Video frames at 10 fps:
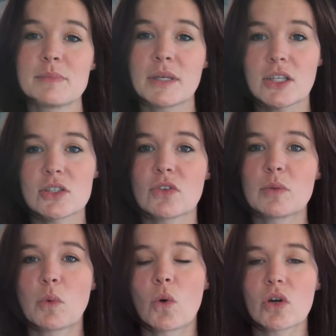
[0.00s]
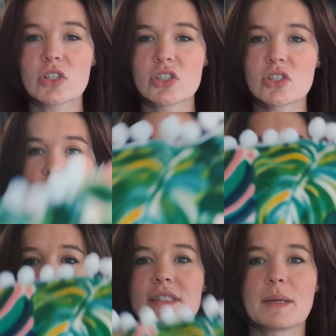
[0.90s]
pillows for the porch with
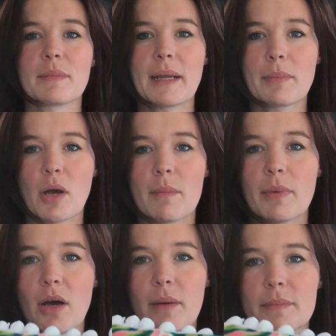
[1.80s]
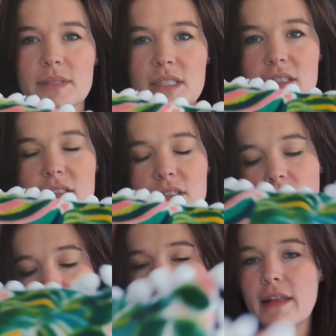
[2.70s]
some like pom-poms
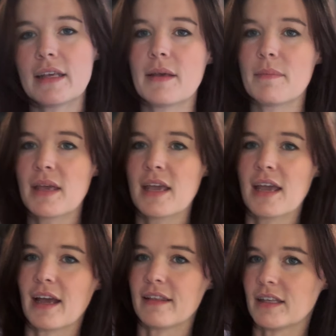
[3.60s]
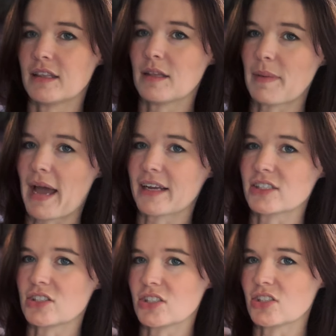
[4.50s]
on them. And then the back is
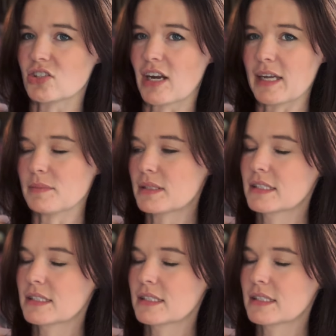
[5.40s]
just stripes.